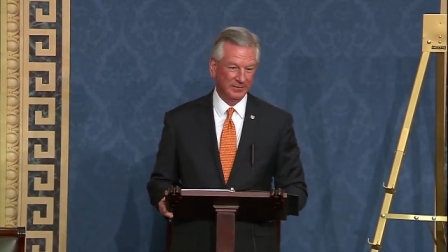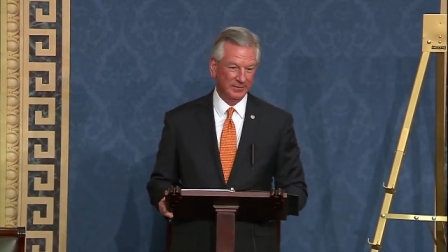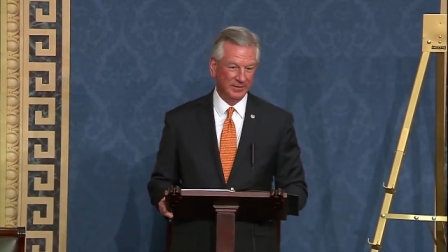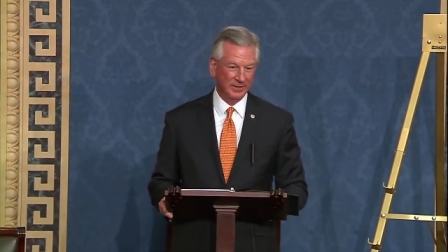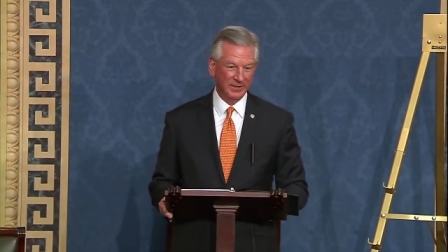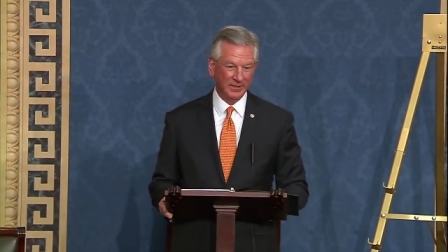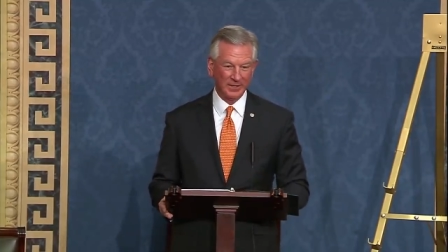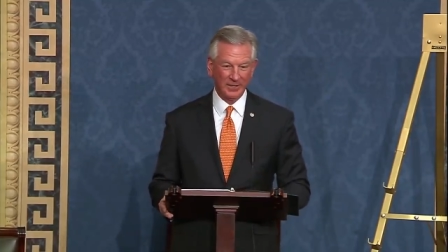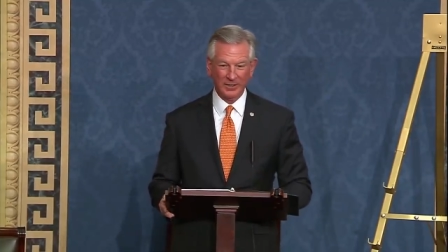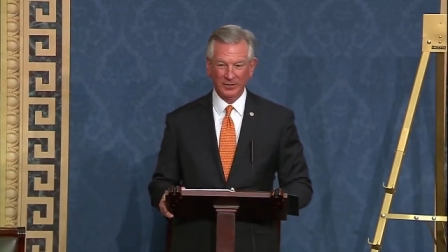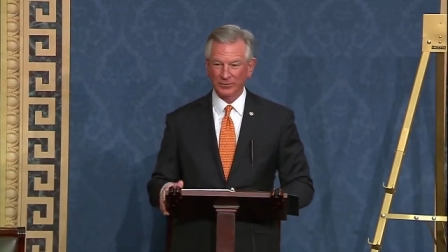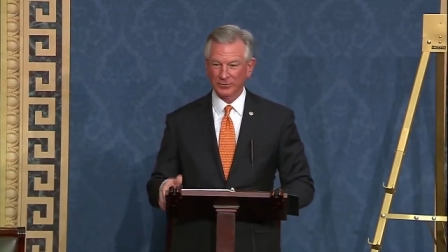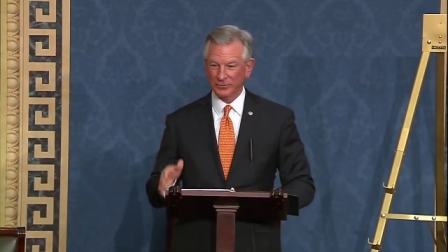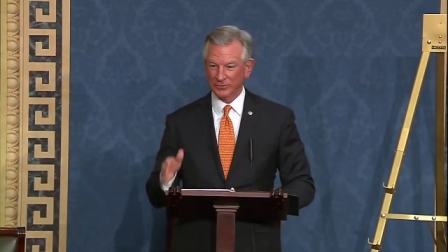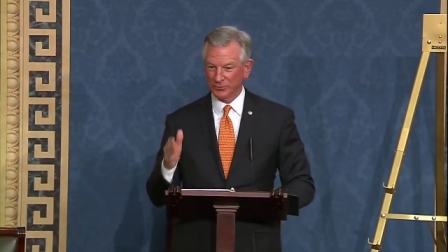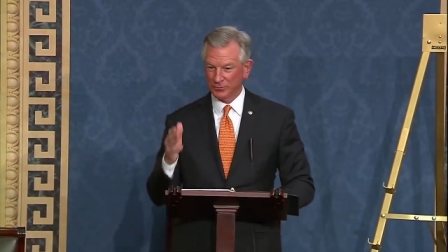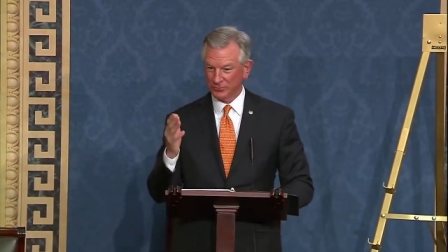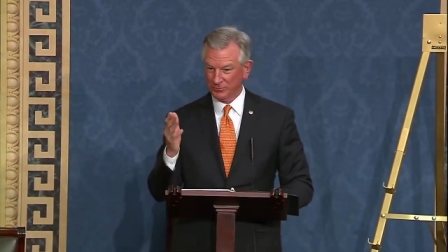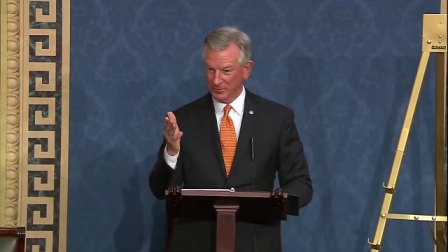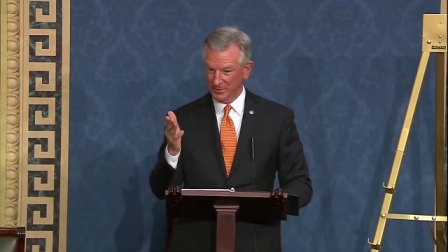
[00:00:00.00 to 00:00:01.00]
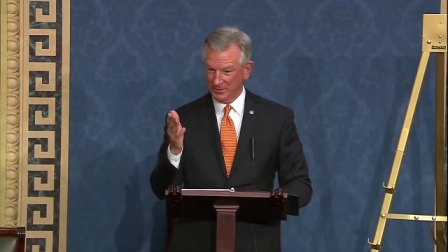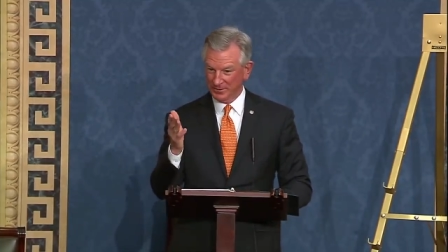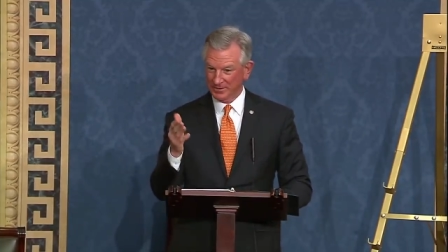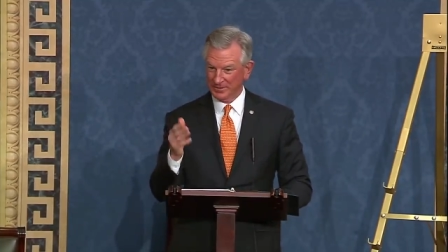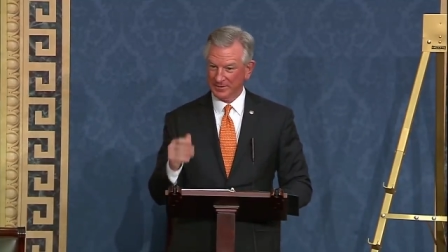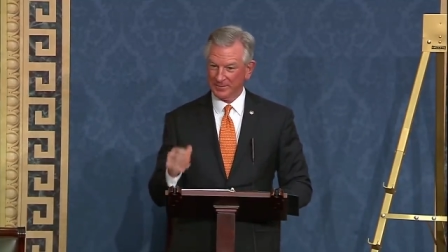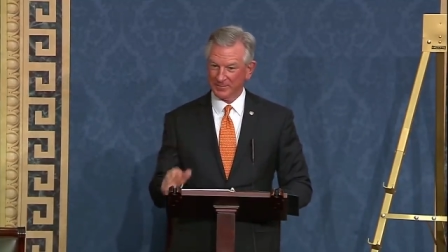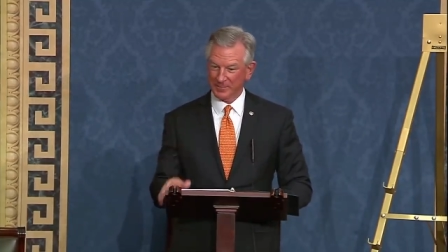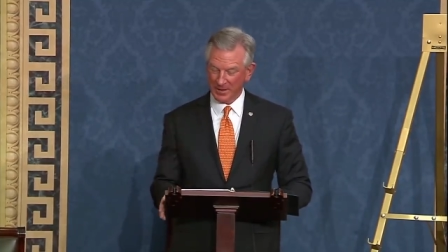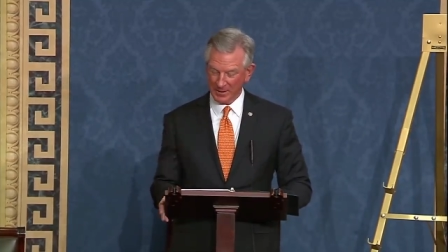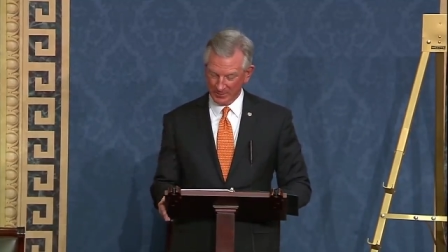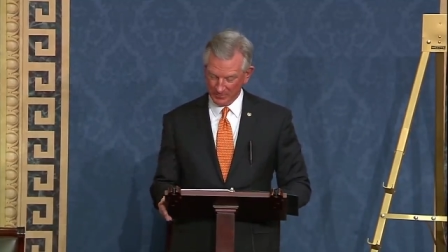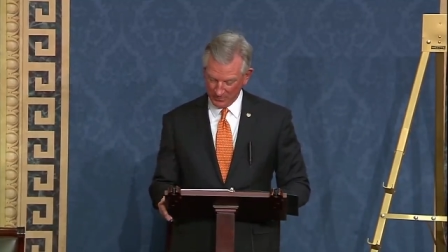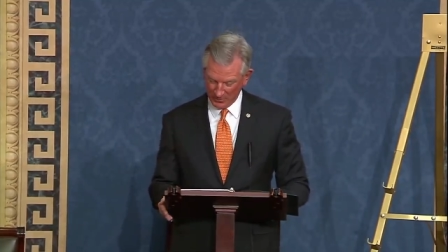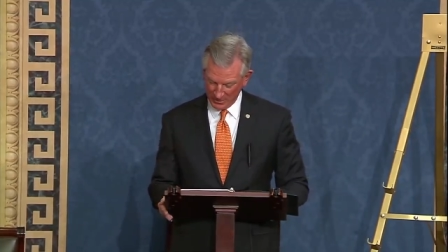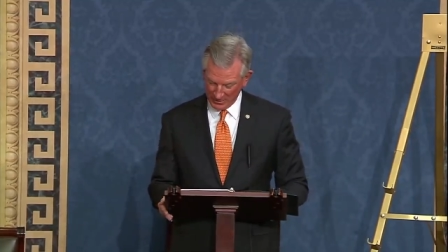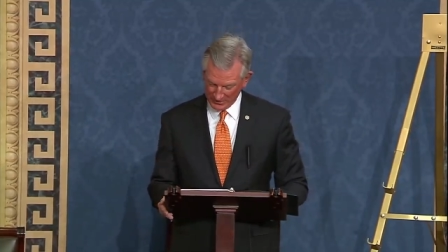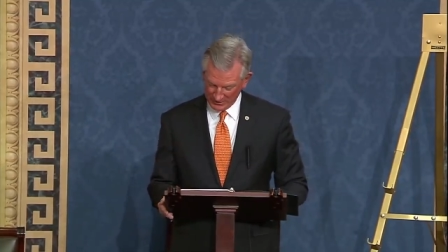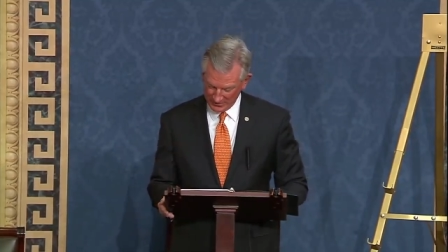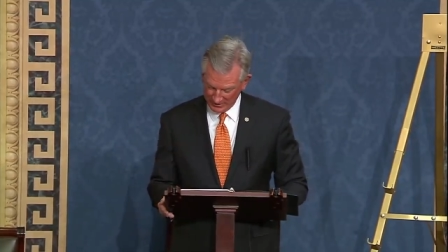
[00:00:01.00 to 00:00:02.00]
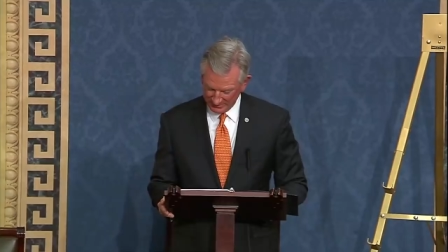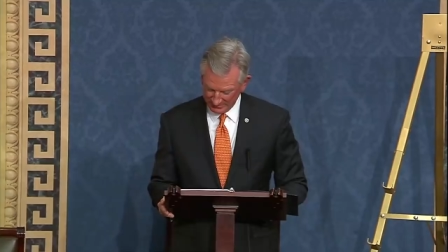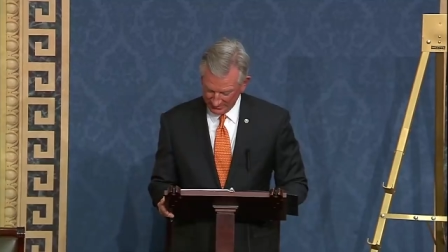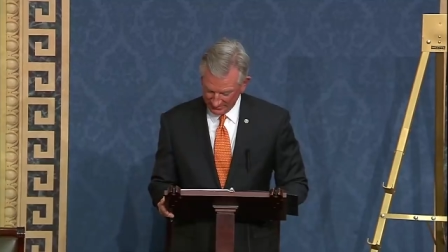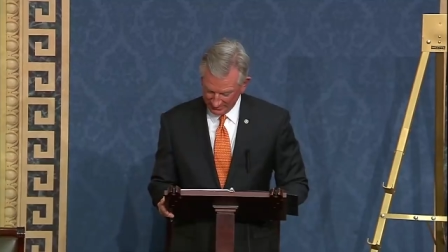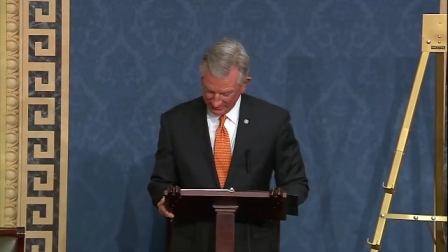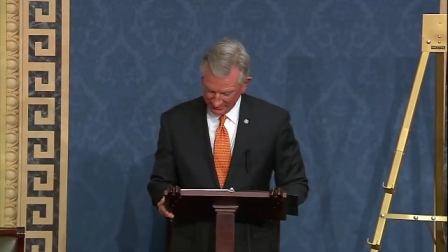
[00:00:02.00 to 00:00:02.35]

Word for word: including you, Madam President,